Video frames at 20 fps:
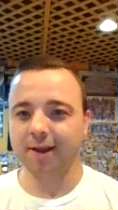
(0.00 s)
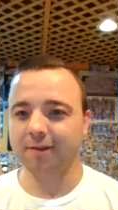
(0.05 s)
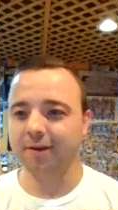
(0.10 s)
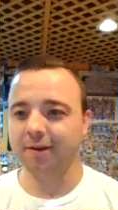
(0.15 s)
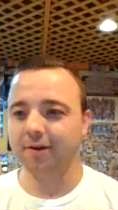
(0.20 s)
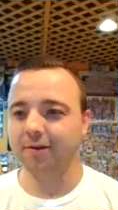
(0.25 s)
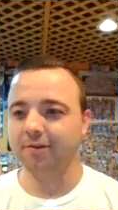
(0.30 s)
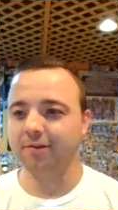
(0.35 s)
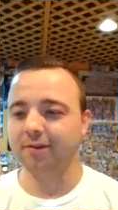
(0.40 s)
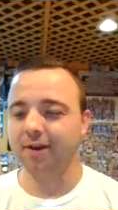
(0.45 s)
And
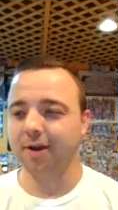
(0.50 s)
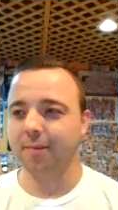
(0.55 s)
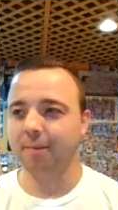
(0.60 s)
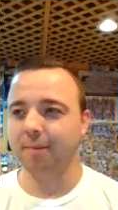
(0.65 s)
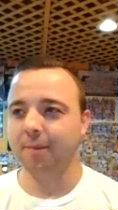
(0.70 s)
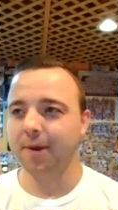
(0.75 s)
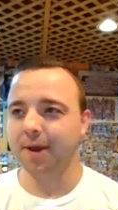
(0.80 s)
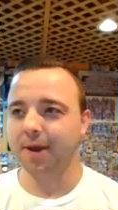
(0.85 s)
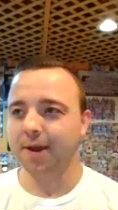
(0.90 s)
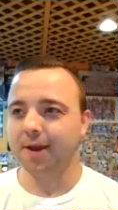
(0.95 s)
there's
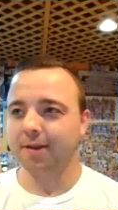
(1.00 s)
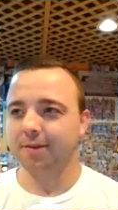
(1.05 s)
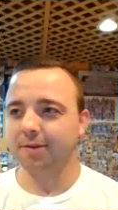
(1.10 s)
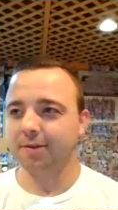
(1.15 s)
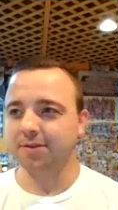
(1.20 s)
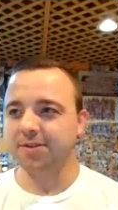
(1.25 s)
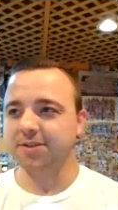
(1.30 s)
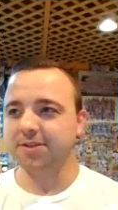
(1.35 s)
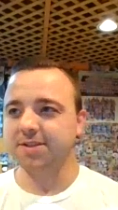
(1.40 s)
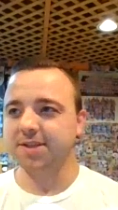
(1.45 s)
um
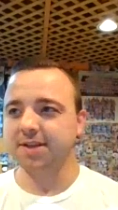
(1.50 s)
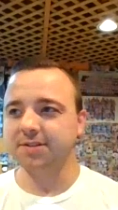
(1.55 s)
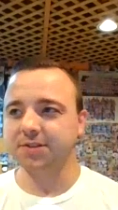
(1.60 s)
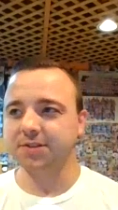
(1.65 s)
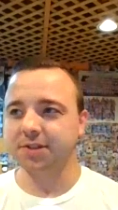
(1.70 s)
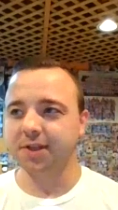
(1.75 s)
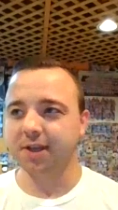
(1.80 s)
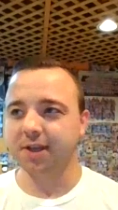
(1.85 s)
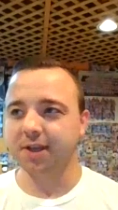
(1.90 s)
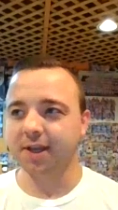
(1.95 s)
there's
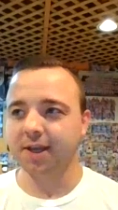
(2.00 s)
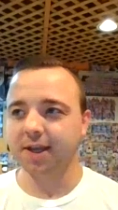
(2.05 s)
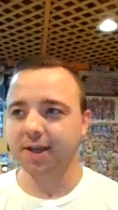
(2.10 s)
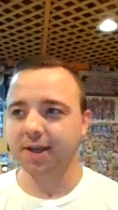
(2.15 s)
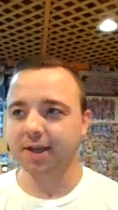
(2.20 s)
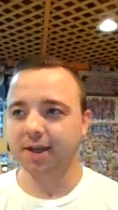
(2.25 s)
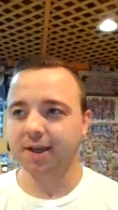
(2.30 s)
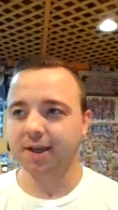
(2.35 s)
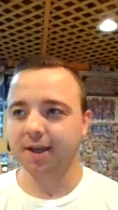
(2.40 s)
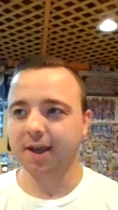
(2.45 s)

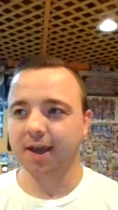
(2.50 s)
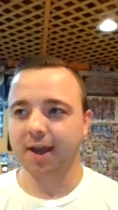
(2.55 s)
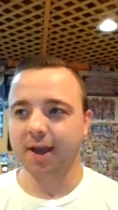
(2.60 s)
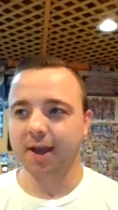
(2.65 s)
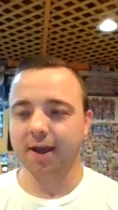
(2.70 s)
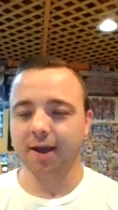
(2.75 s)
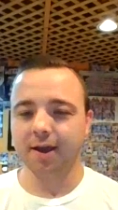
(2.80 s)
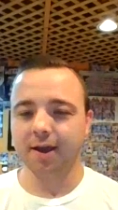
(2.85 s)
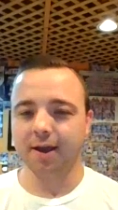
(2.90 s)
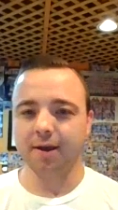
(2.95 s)
essentially a,
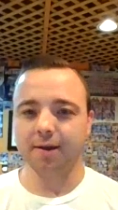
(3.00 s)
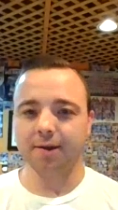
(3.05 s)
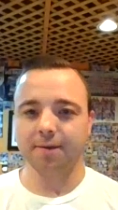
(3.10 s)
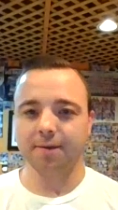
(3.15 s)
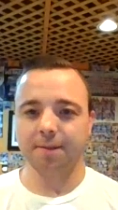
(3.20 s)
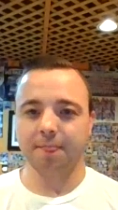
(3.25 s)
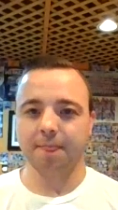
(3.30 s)
uh,